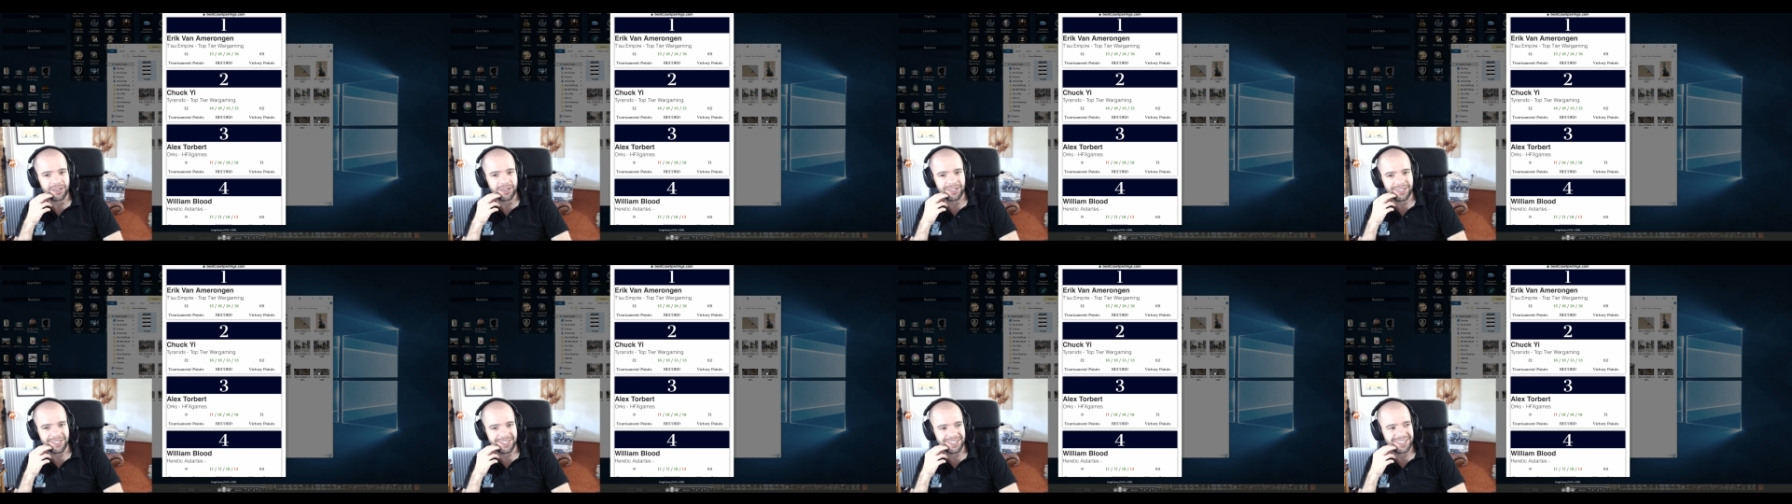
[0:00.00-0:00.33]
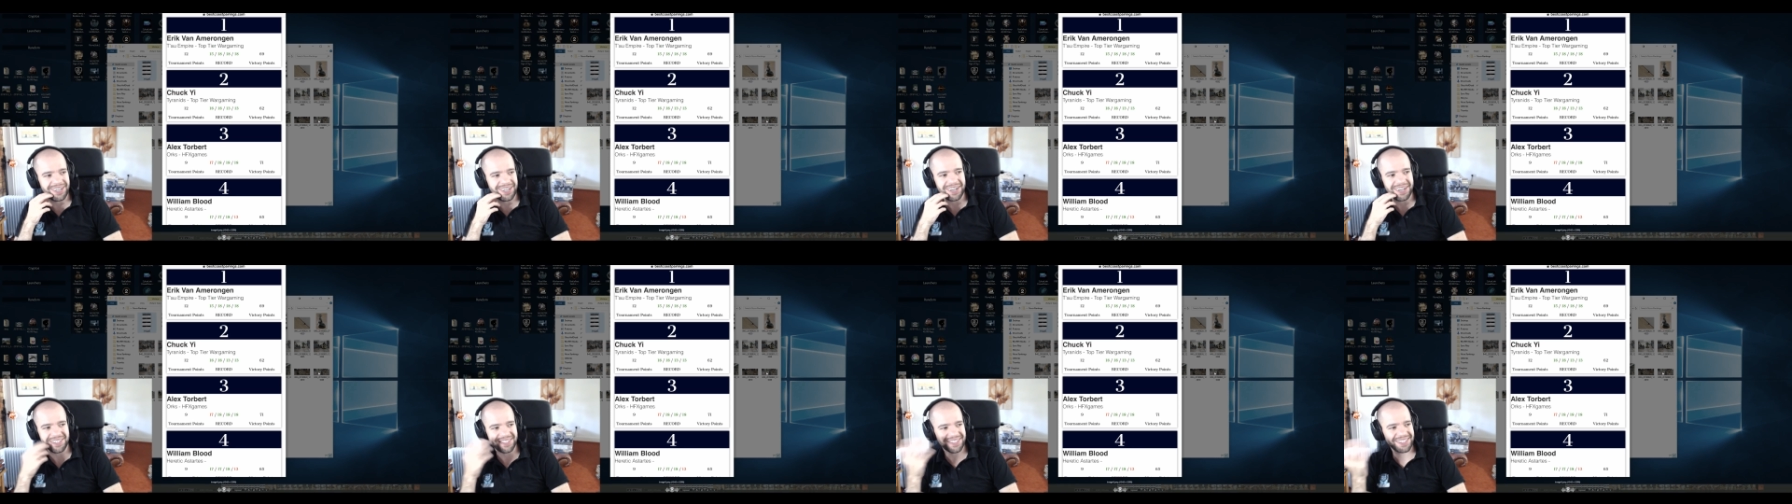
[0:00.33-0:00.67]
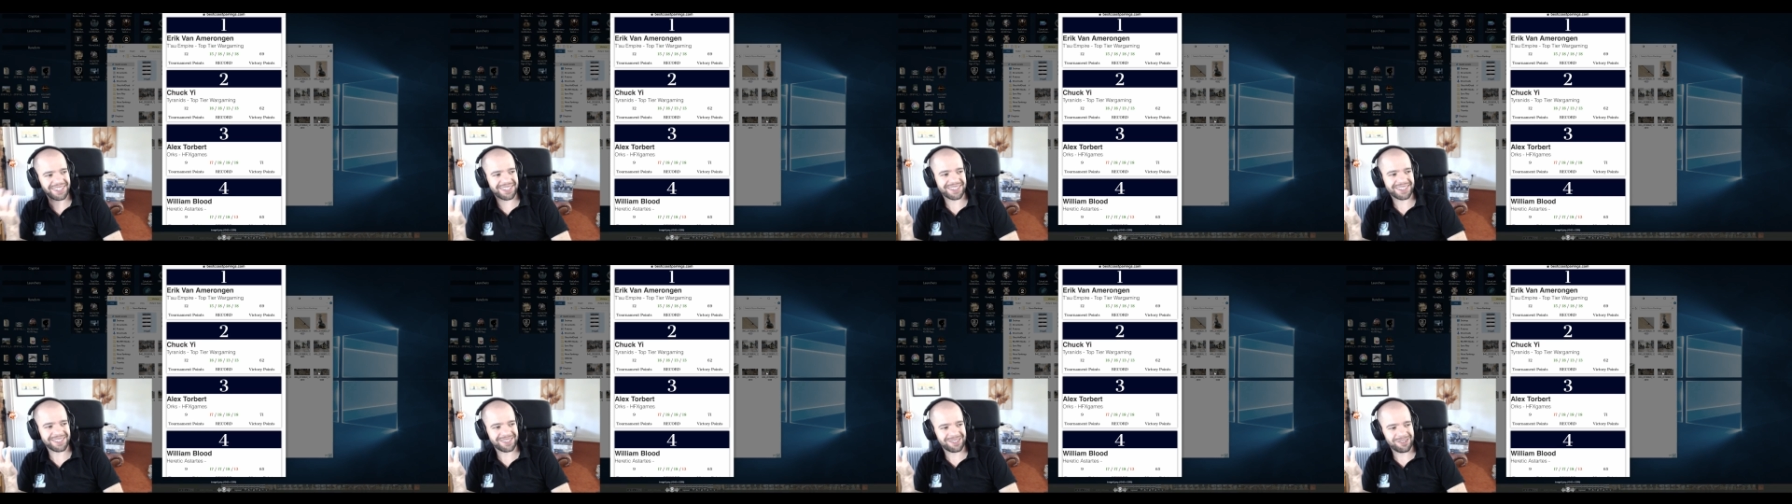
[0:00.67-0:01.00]
I
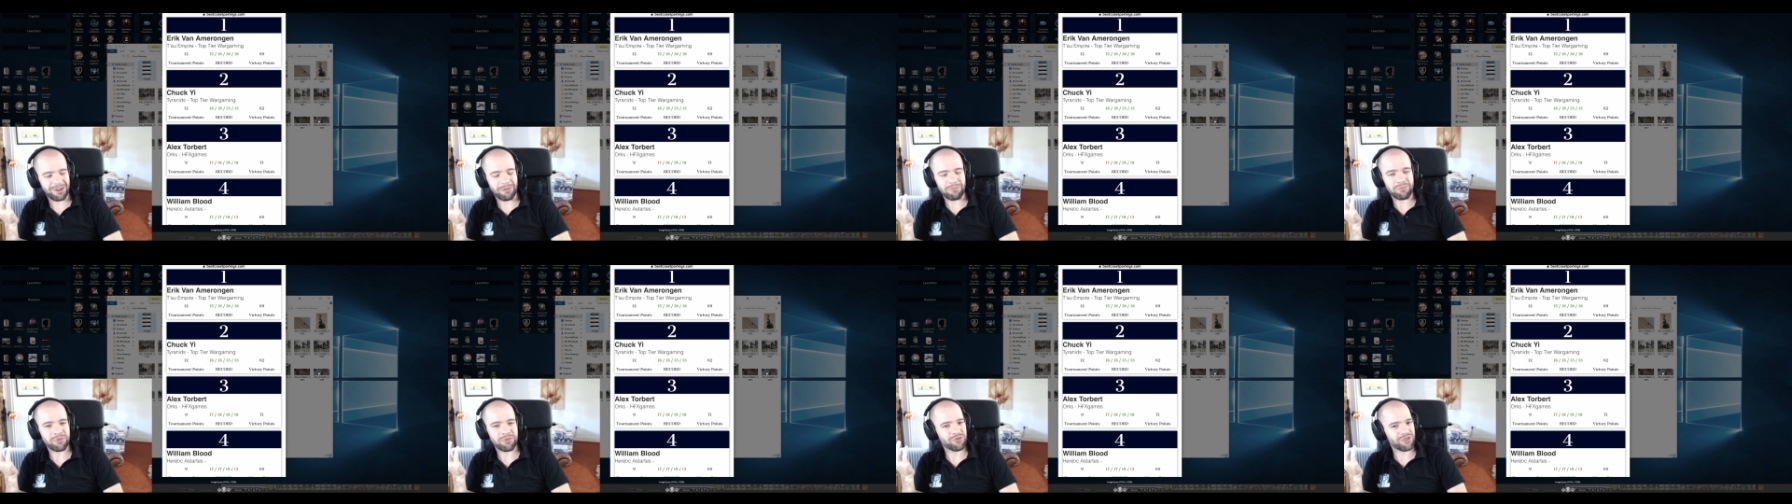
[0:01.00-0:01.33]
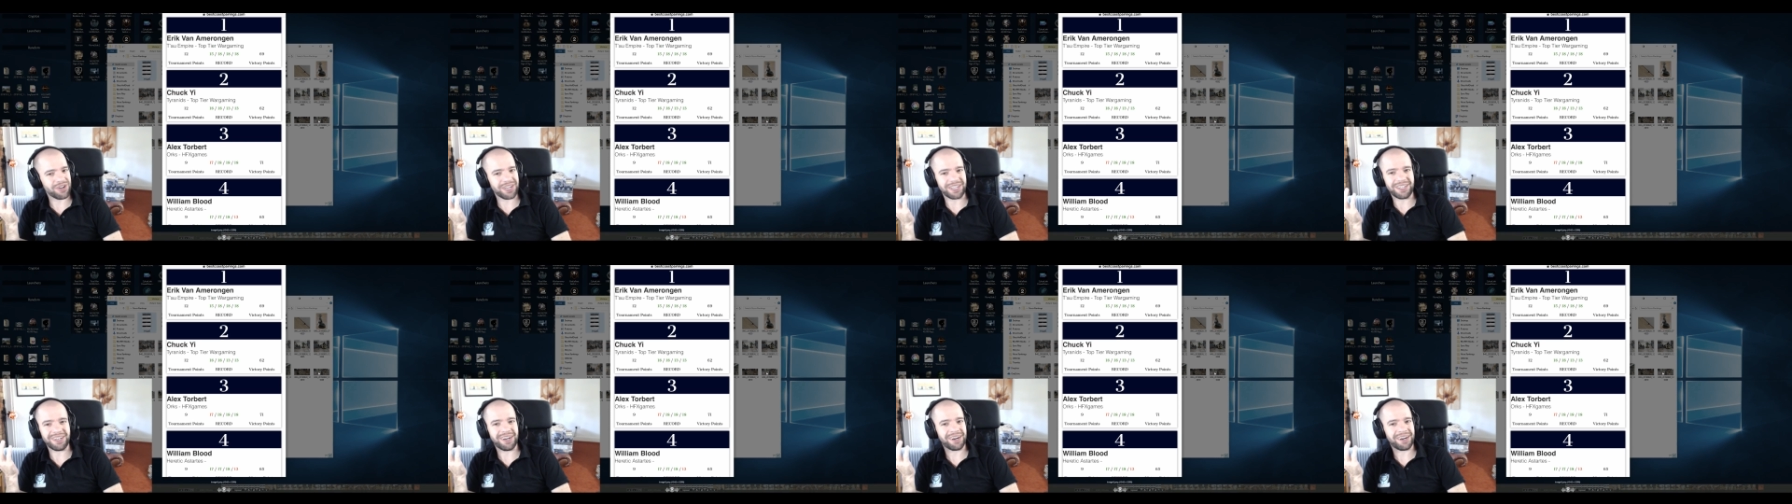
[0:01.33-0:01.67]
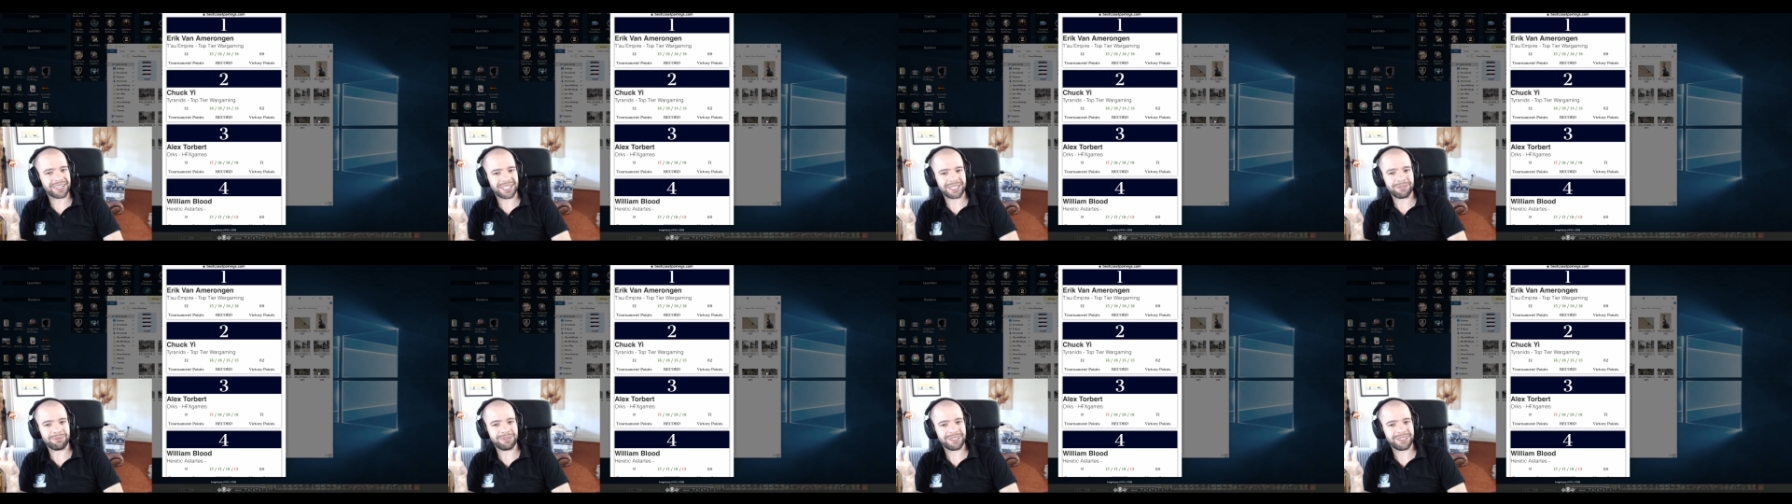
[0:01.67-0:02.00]
think the top three
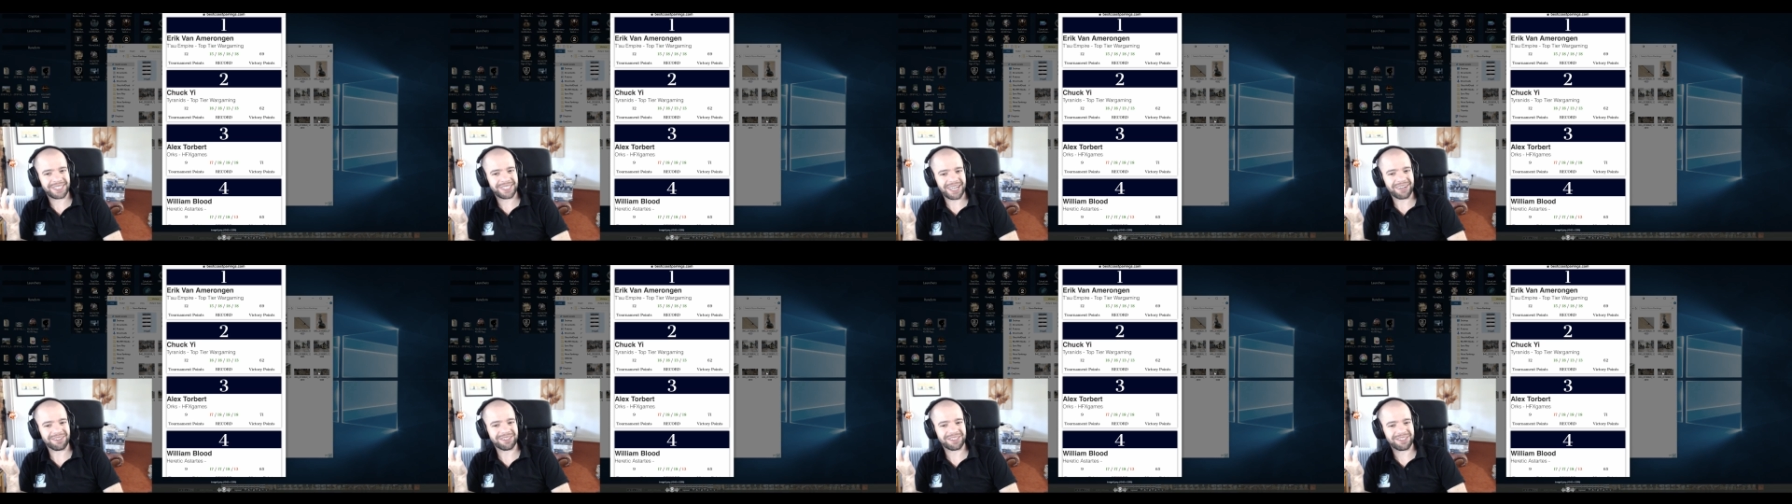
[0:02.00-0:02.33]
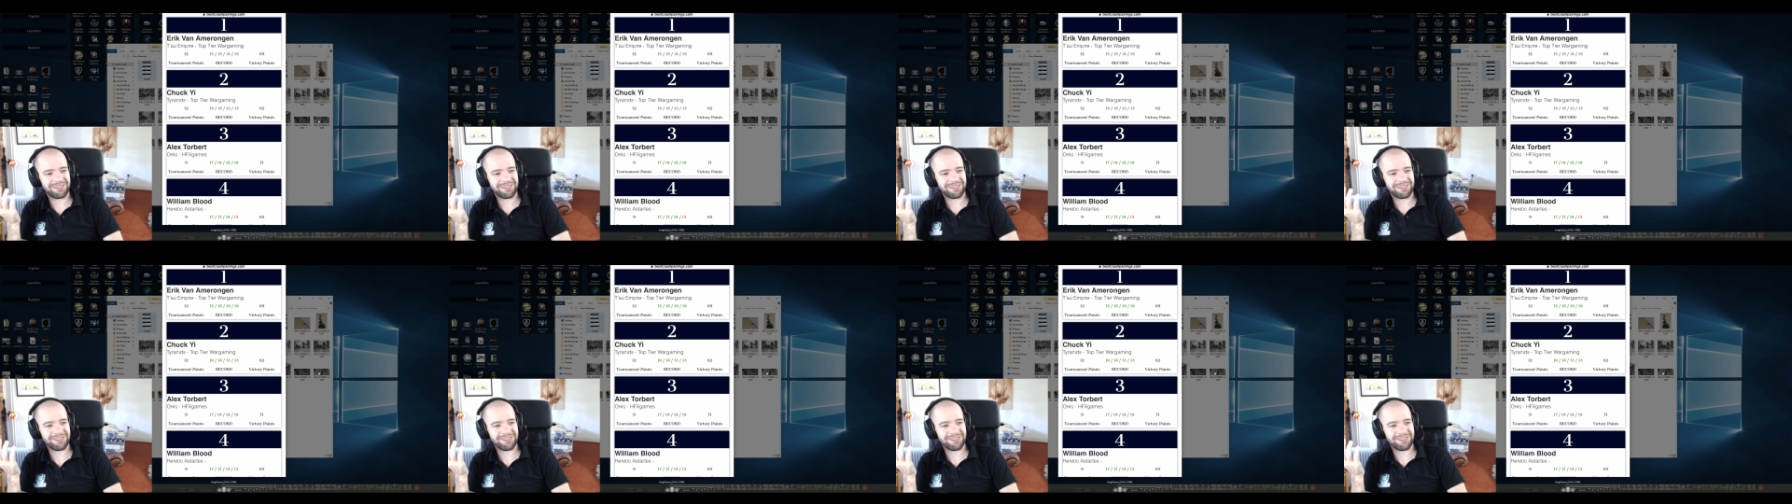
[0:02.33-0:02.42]
are going to be Tau,